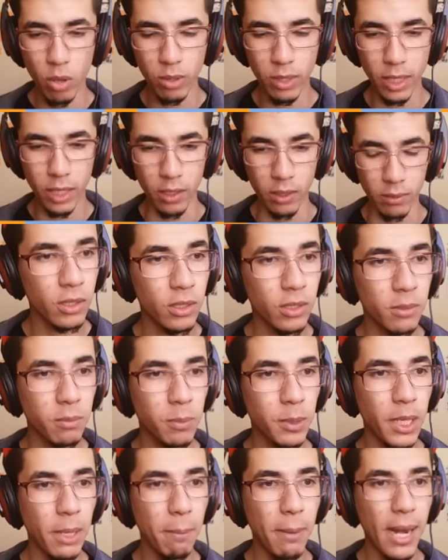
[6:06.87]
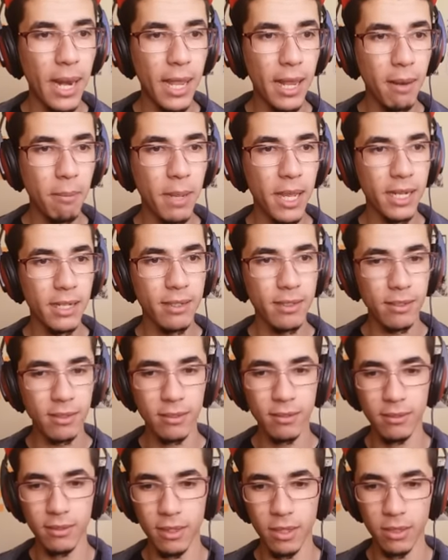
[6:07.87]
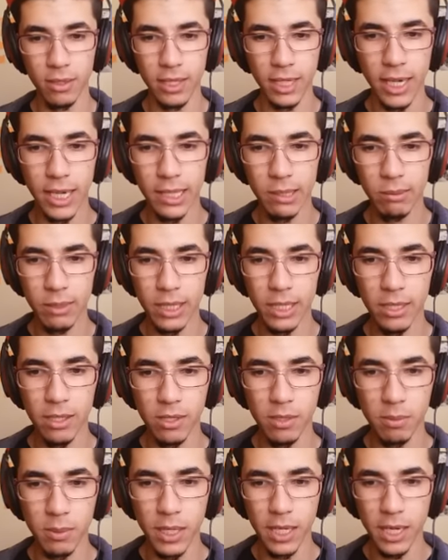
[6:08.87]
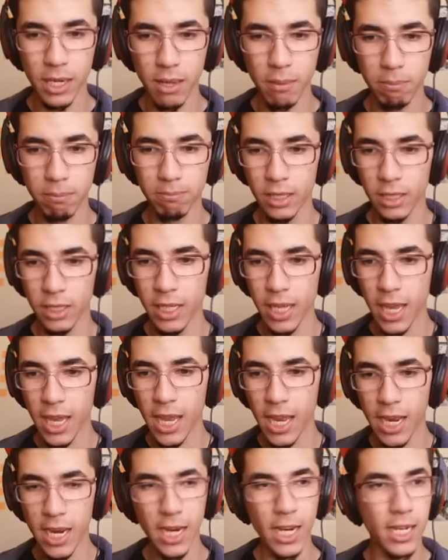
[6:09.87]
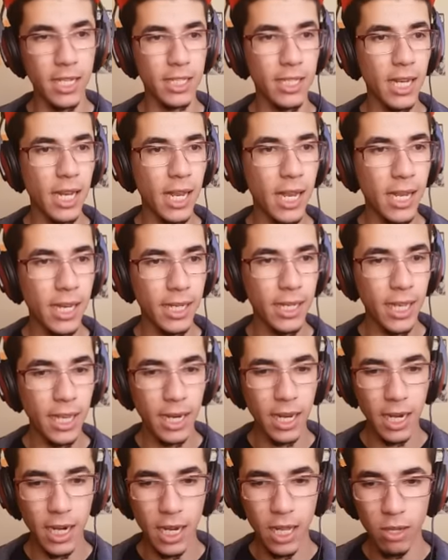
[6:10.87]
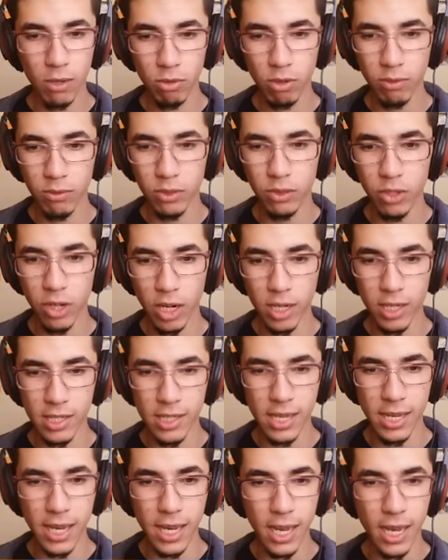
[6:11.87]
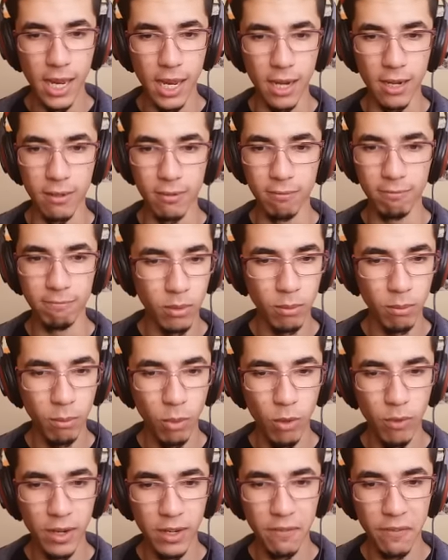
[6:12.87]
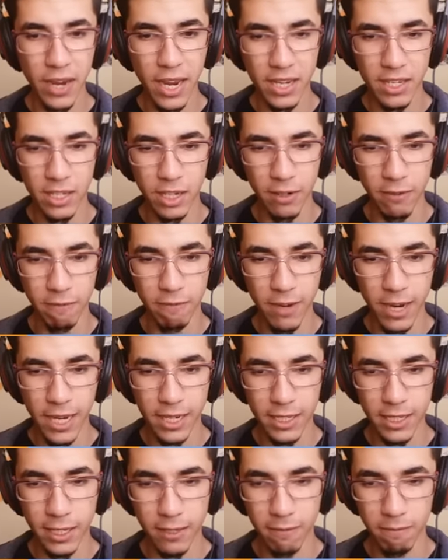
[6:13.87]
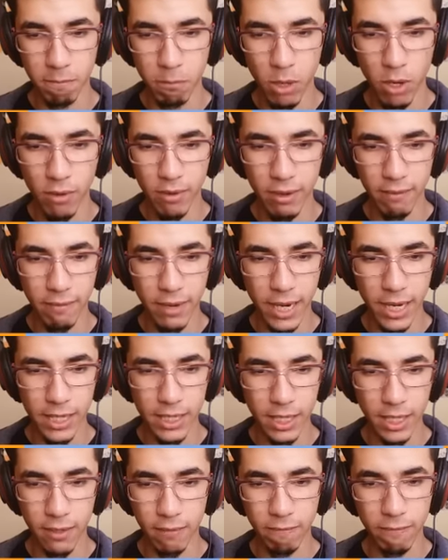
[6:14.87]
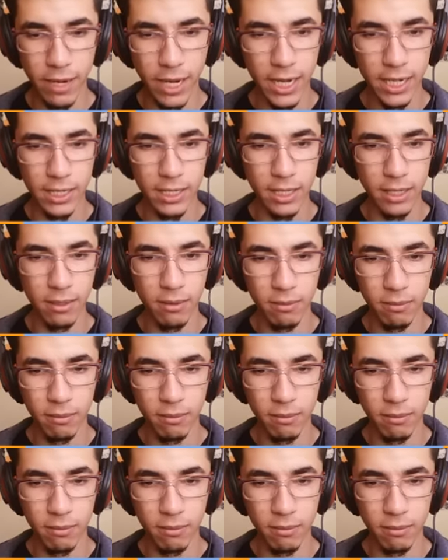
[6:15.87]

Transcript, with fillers: Okay, speed up a little bit. Okay, we need to speed it up. Yes, I got a load of drugs again. Move it faster, faster. Move it faster, faster.